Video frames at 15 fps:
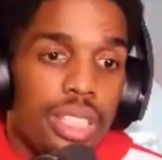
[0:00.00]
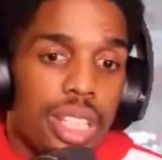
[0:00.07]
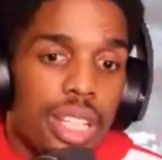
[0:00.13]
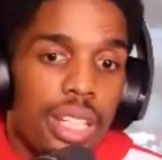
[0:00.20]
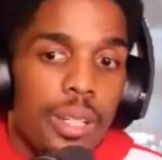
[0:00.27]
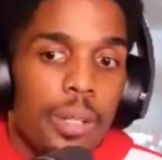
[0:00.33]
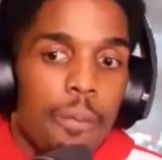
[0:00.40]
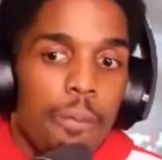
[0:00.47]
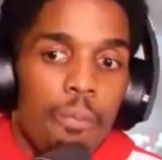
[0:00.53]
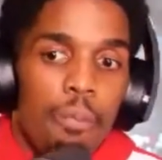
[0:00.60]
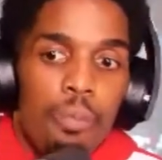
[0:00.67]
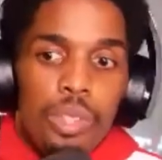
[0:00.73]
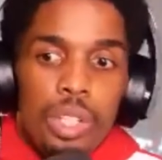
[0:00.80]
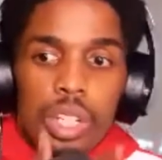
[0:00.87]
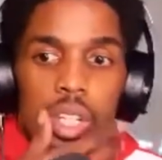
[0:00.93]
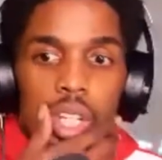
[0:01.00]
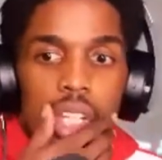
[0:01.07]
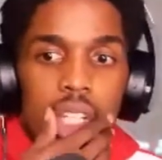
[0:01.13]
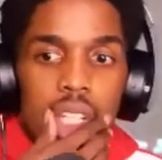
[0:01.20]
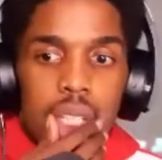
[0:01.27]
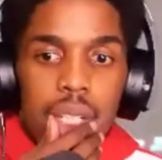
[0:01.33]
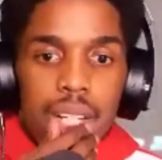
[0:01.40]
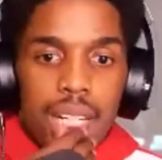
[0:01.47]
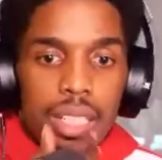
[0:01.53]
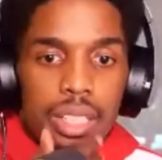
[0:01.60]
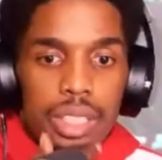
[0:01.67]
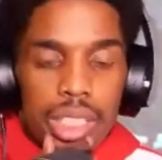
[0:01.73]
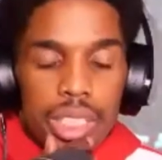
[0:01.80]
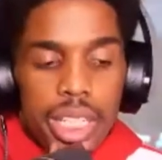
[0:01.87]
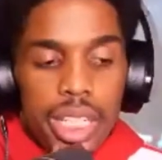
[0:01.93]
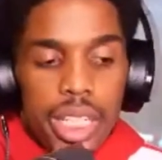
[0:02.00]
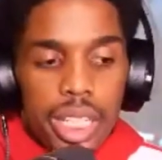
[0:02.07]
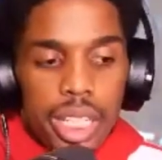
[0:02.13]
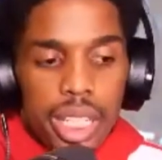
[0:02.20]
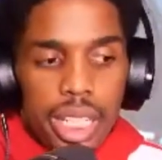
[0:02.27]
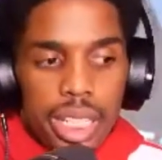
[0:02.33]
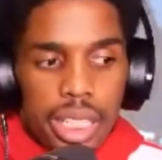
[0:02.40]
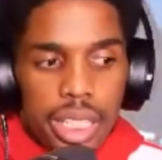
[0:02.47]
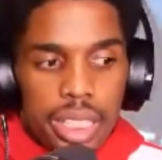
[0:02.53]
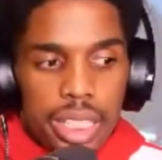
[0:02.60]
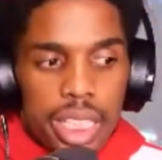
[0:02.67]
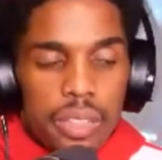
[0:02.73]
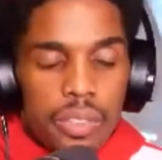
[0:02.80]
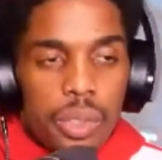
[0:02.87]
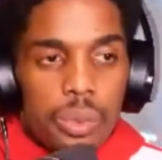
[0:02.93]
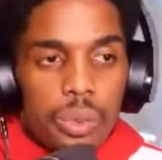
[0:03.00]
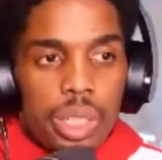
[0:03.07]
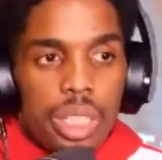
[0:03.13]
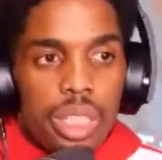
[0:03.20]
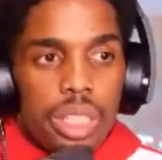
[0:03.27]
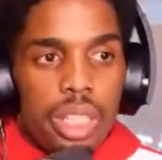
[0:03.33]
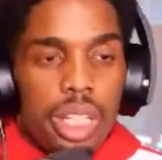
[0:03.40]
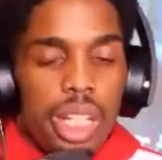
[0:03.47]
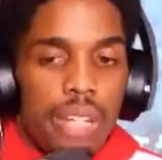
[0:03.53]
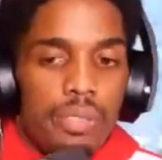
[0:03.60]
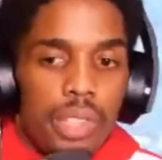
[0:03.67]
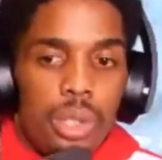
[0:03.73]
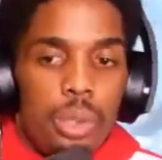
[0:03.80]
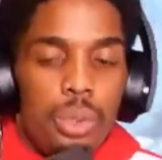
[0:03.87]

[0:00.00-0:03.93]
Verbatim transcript: Like you got to understand, like in South Korea, they have a huge